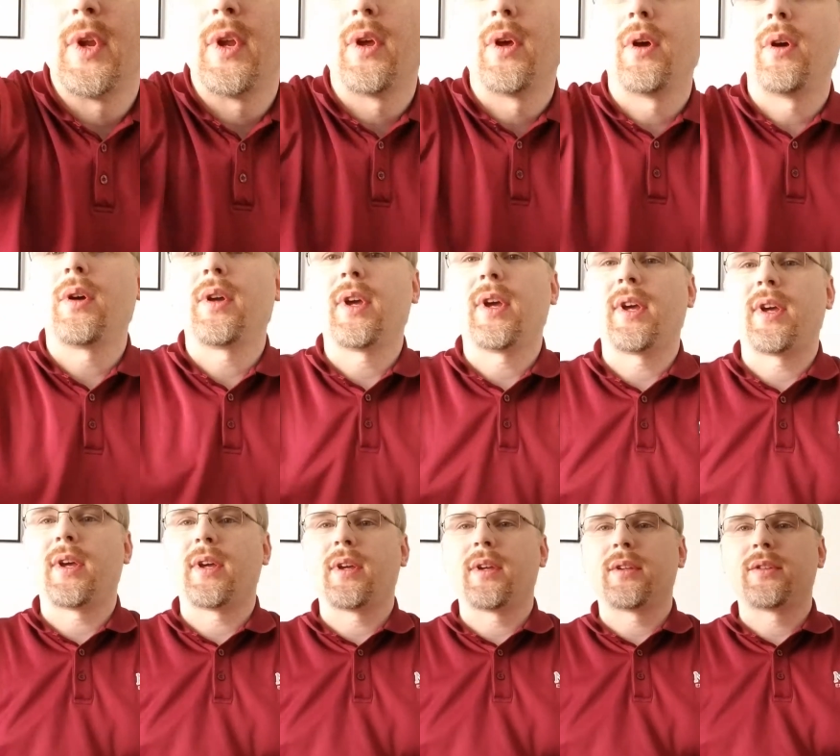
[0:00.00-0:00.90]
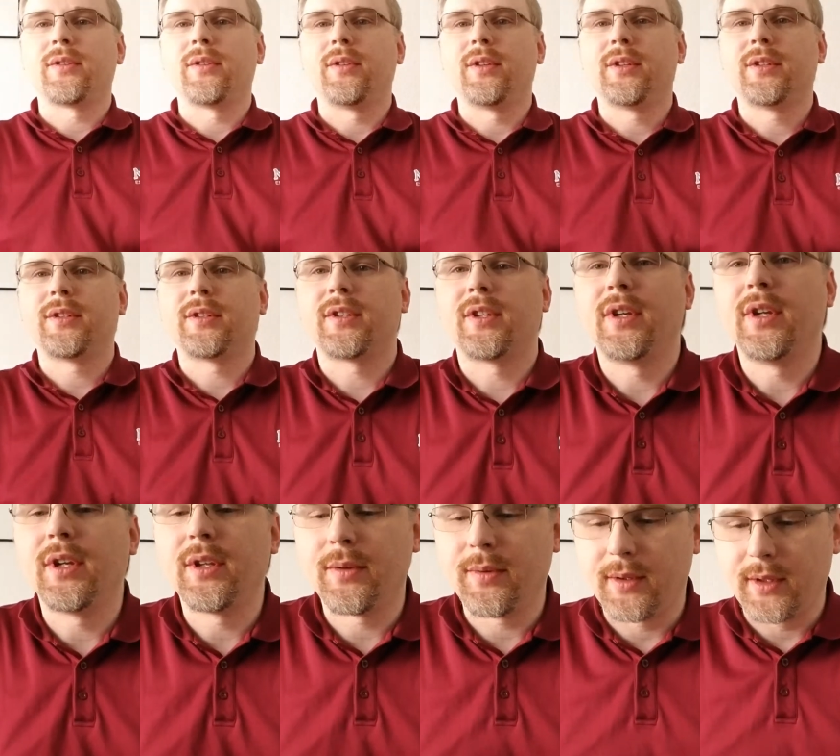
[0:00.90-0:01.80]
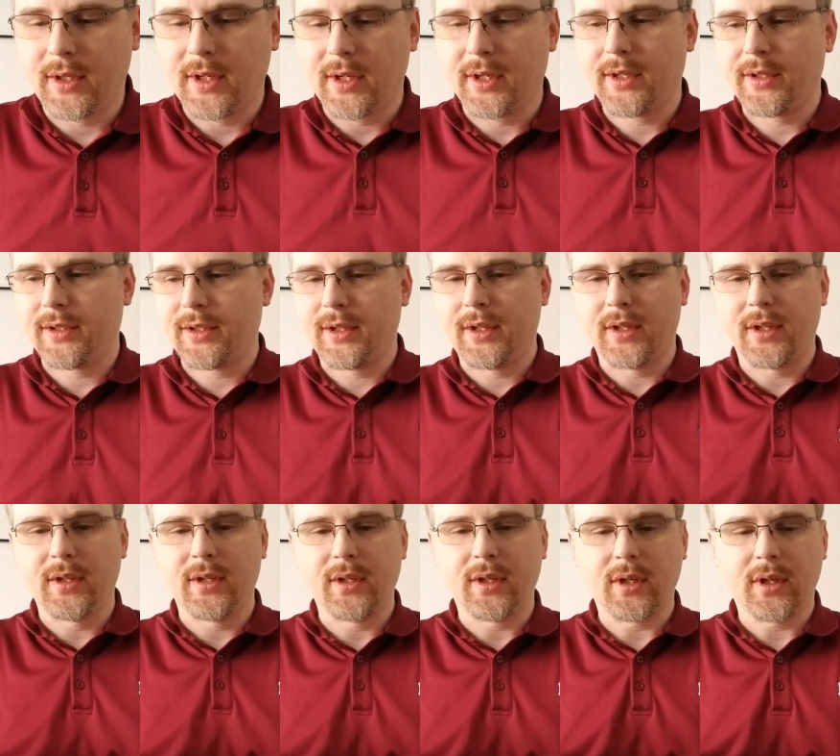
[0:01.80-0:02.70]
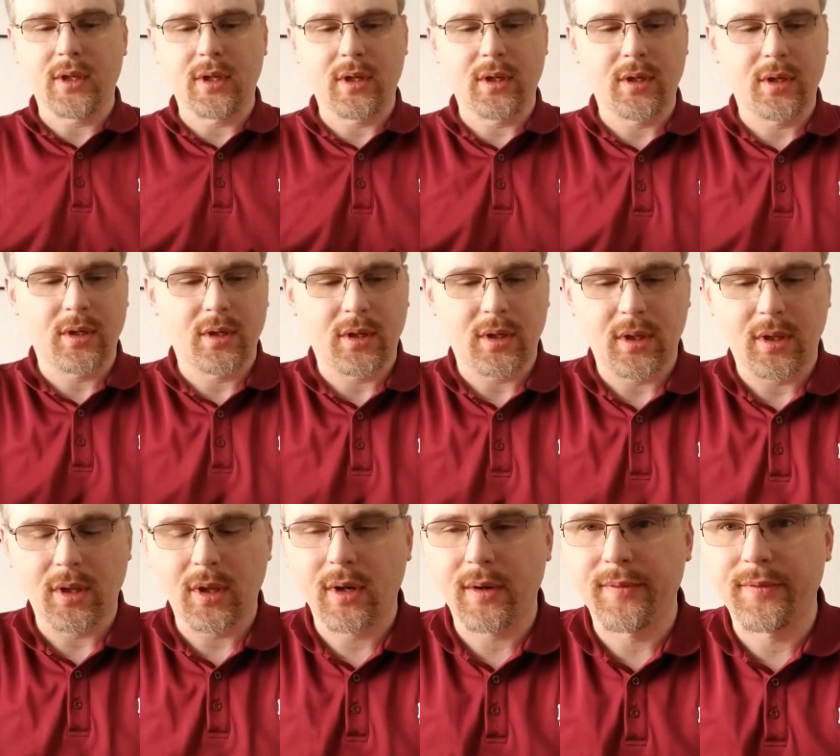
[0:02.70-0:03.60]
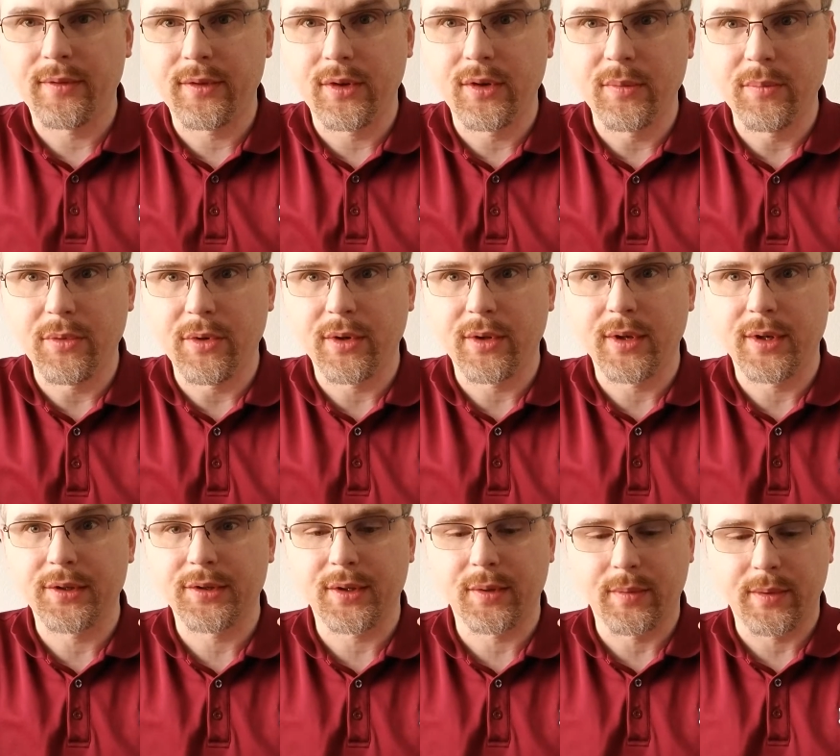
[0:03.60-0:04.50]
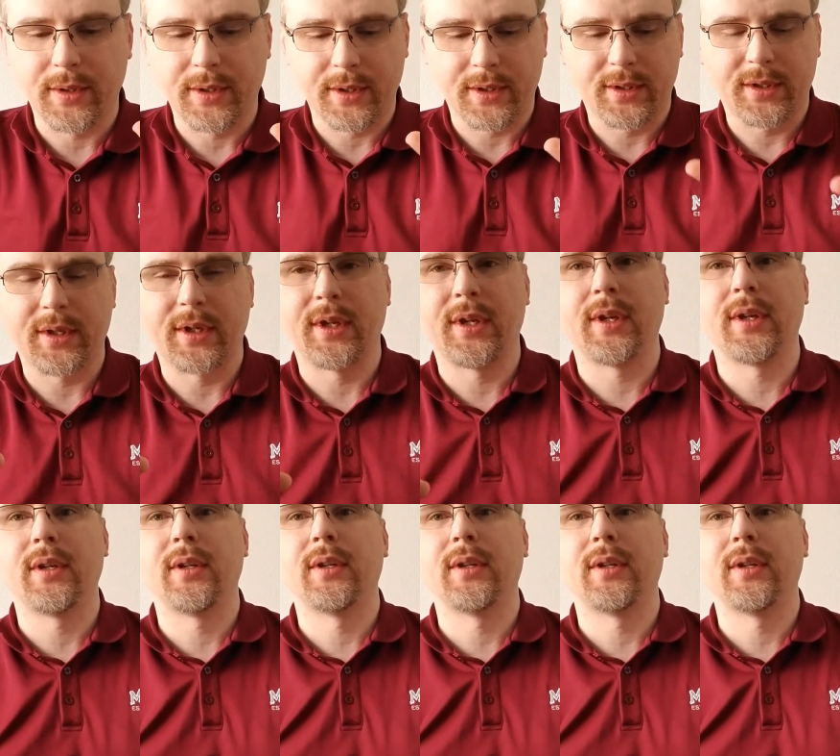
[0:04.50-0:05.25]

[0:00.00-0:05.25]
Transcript: Okay, so this is Keith or Elias again. I thought of two more things that I wanted to say.